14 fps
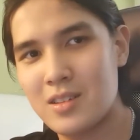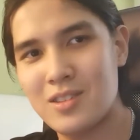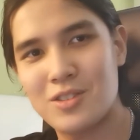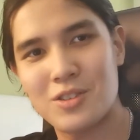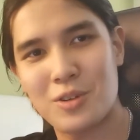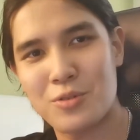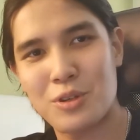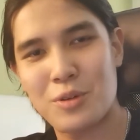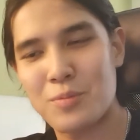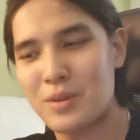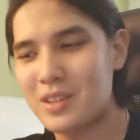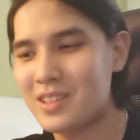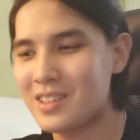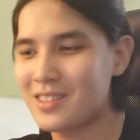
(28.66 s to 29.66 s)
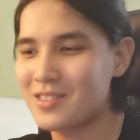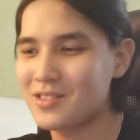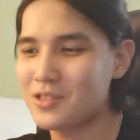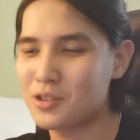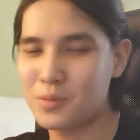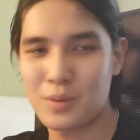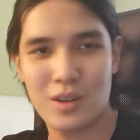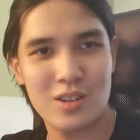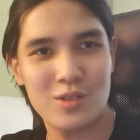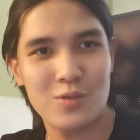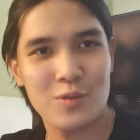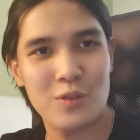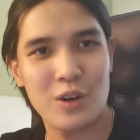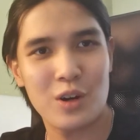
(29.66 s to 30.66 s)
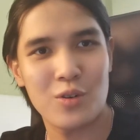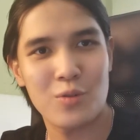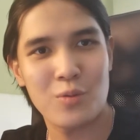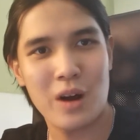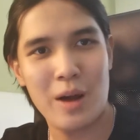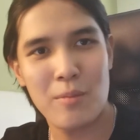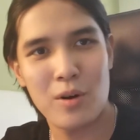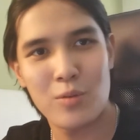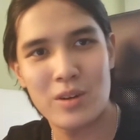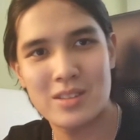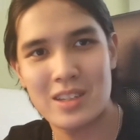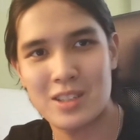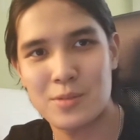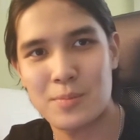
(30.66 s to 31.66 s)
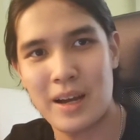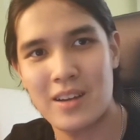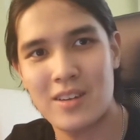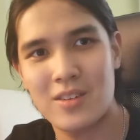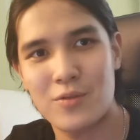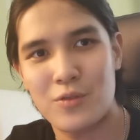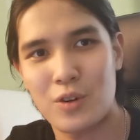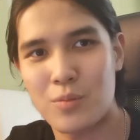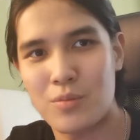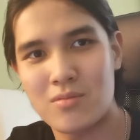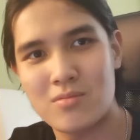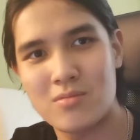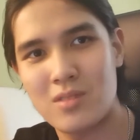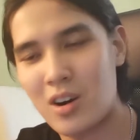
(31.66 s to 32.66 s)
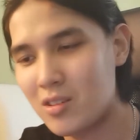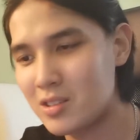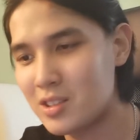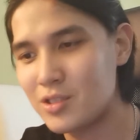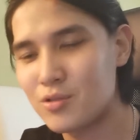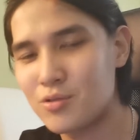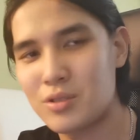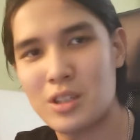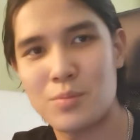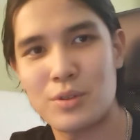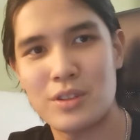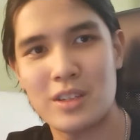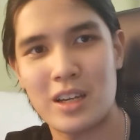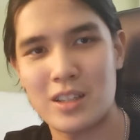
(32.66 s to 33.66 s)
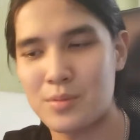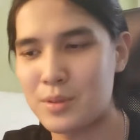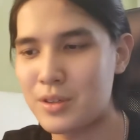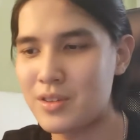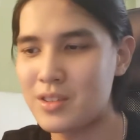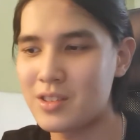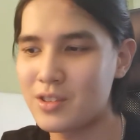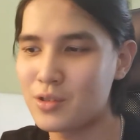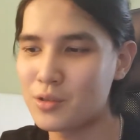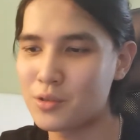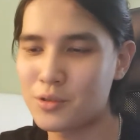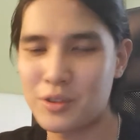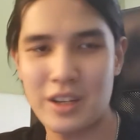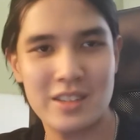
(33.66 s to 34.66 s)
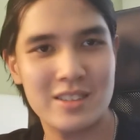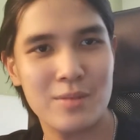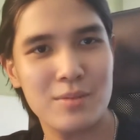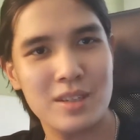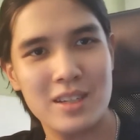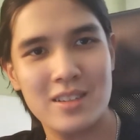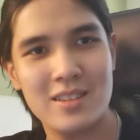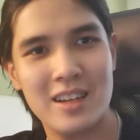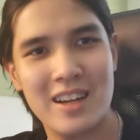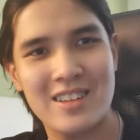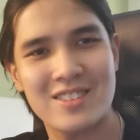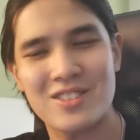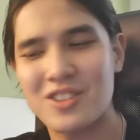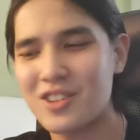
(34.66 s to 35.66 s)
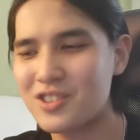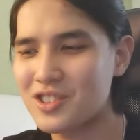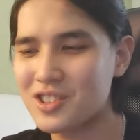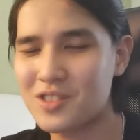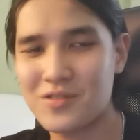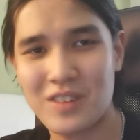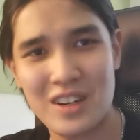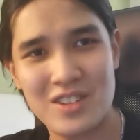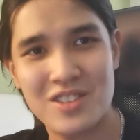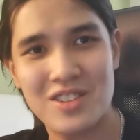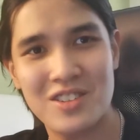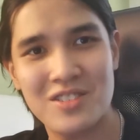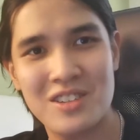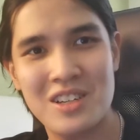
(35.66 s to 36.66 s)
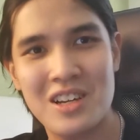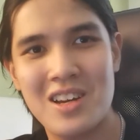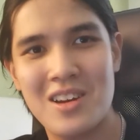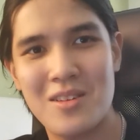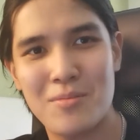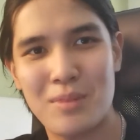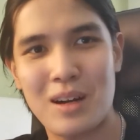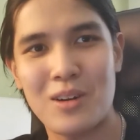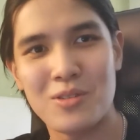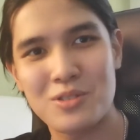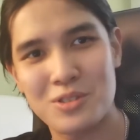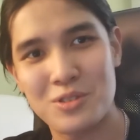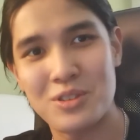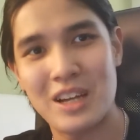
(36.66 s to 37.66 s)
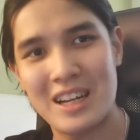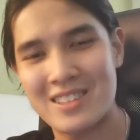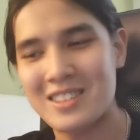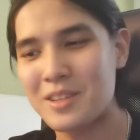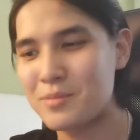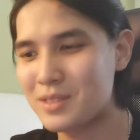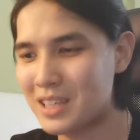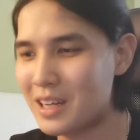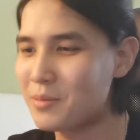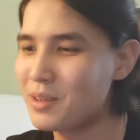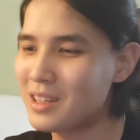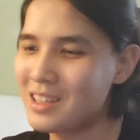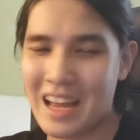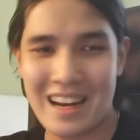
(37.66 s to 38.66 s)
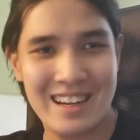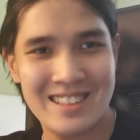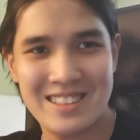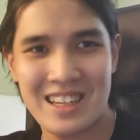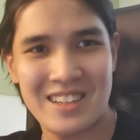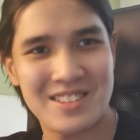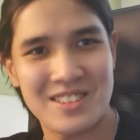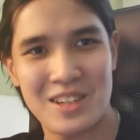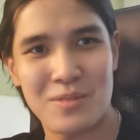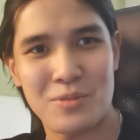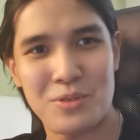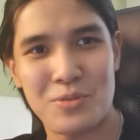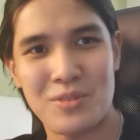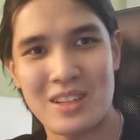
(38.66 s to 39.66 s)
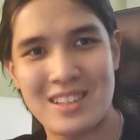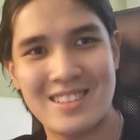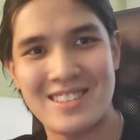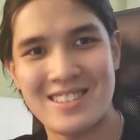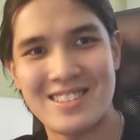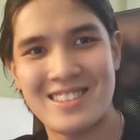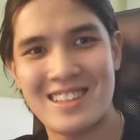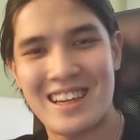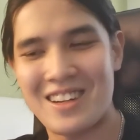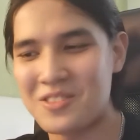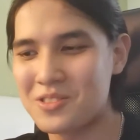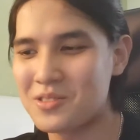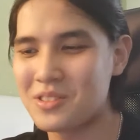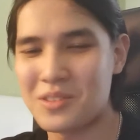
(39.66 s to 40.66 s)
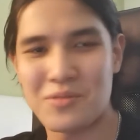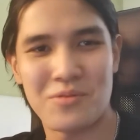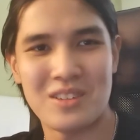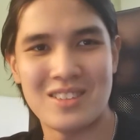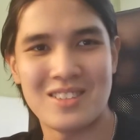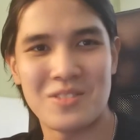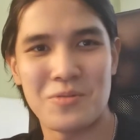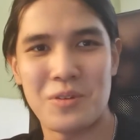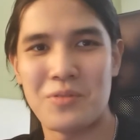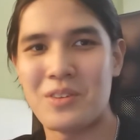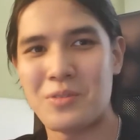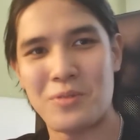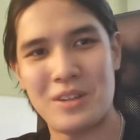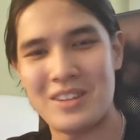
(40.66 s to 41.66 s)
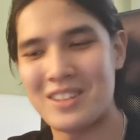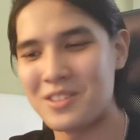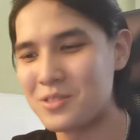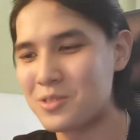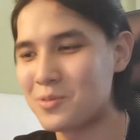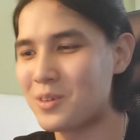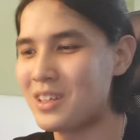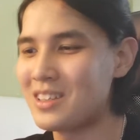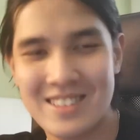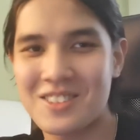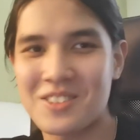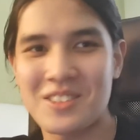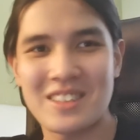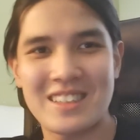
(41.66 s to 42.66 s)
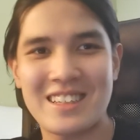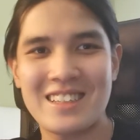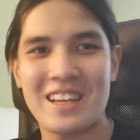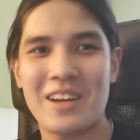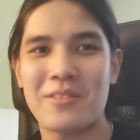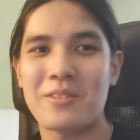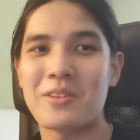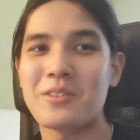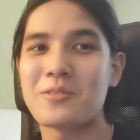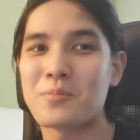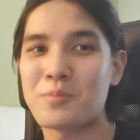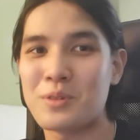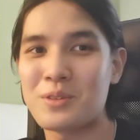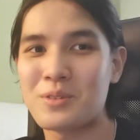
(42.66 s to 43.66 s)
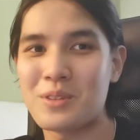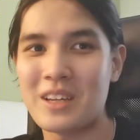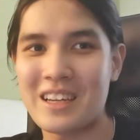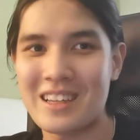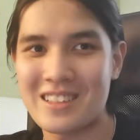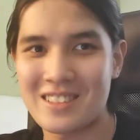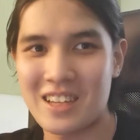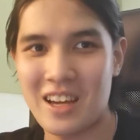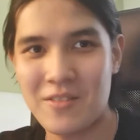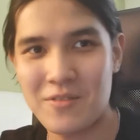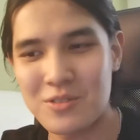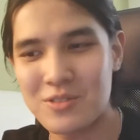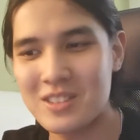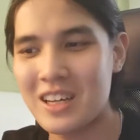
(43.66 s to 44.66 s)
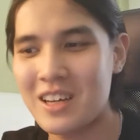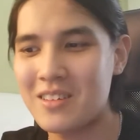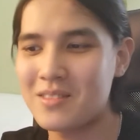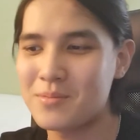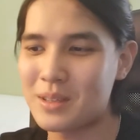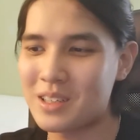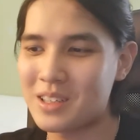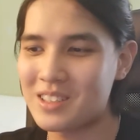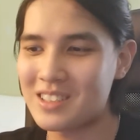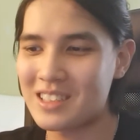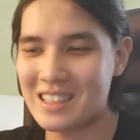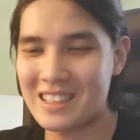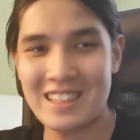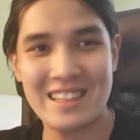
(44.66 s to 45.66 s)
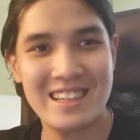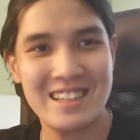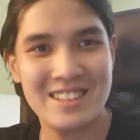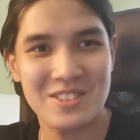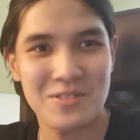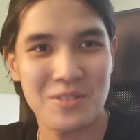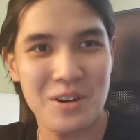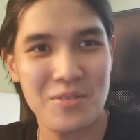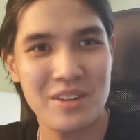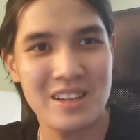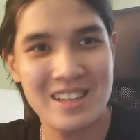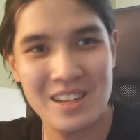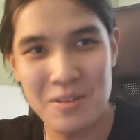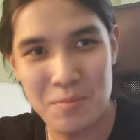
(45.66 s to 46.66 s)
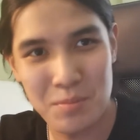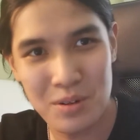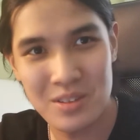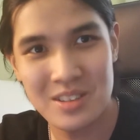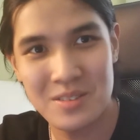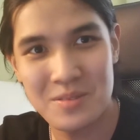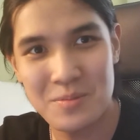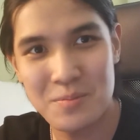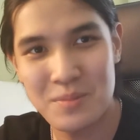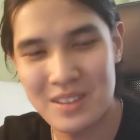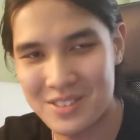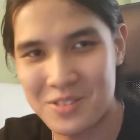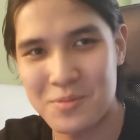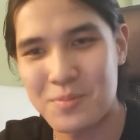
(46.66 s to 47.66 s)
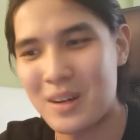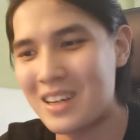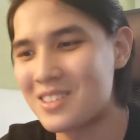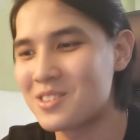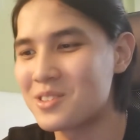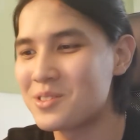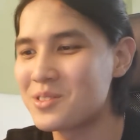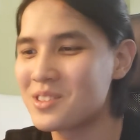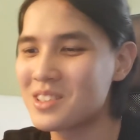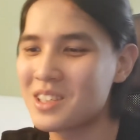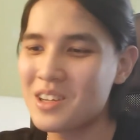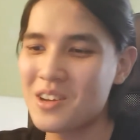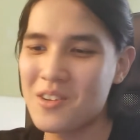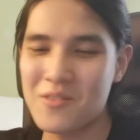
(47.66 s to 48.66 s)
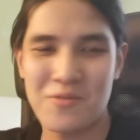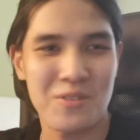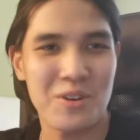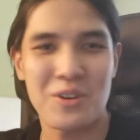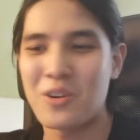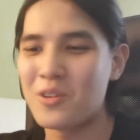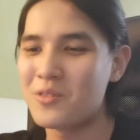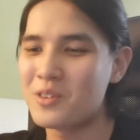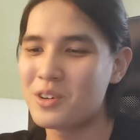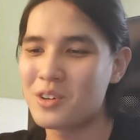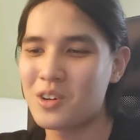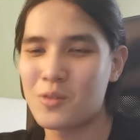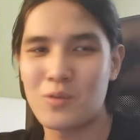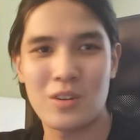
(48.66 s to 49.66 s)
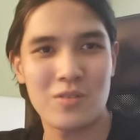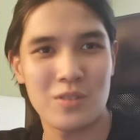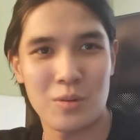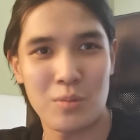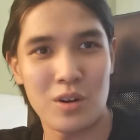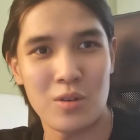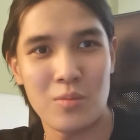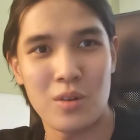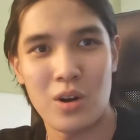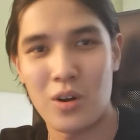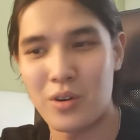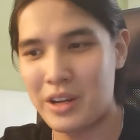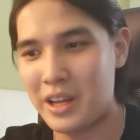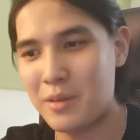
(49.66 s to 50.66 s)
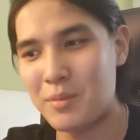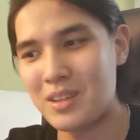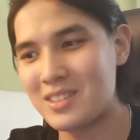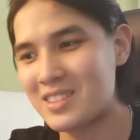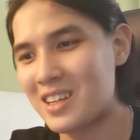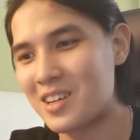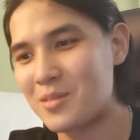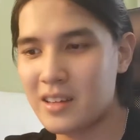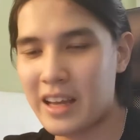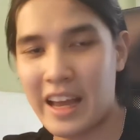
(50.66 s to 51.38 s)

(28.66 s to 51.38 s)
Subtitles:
So 3D printing, to be honest with you all, what I'm always expect from all this 3D printing experience is to create something that is not just functional but looks good at the same time. At least has some uniqueness and also difference with the retail one. So the thing that I'm going to print today is a headphone stand, because I think it is a very important piece of puzzles for your overall work from home or gaming setup.